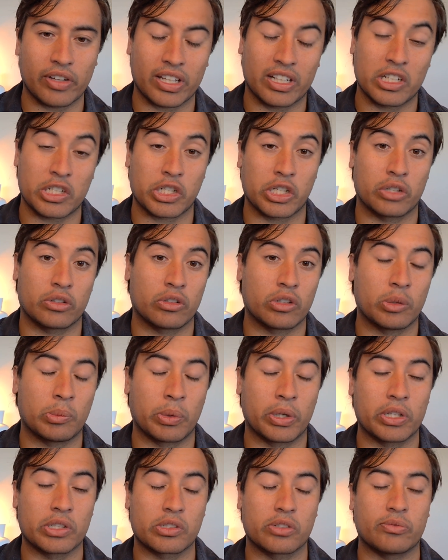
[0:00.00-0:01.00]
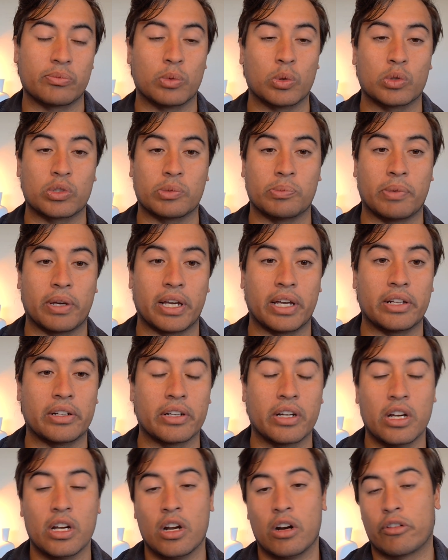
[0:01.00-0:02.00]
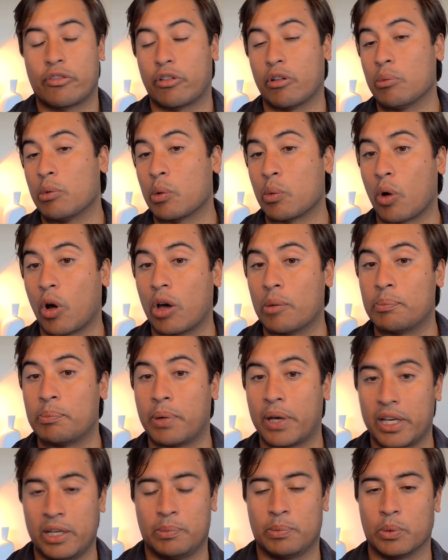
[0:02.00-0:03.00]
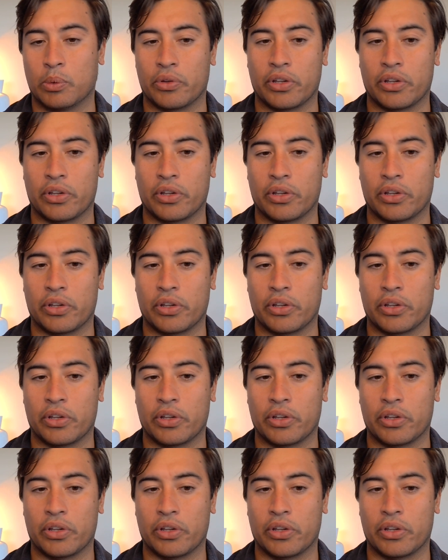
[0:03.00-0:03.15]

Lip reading: and it generally brings more demand from the right people.